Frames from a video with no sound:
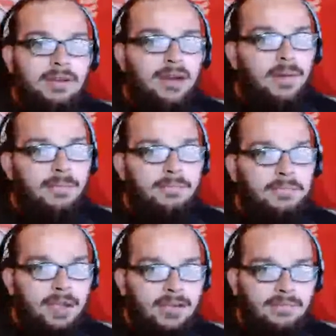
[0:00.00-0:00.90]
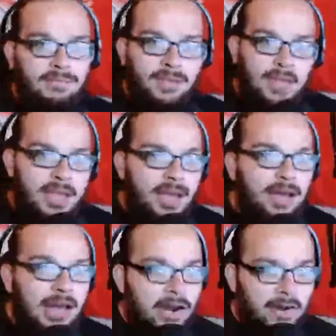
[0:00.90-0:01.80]
But yeah,
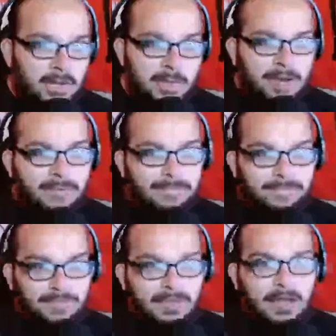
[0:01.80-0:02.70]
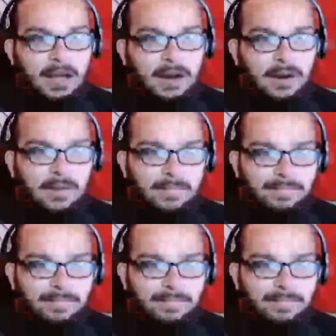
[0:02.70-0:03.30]
I don't know, man. I don't know.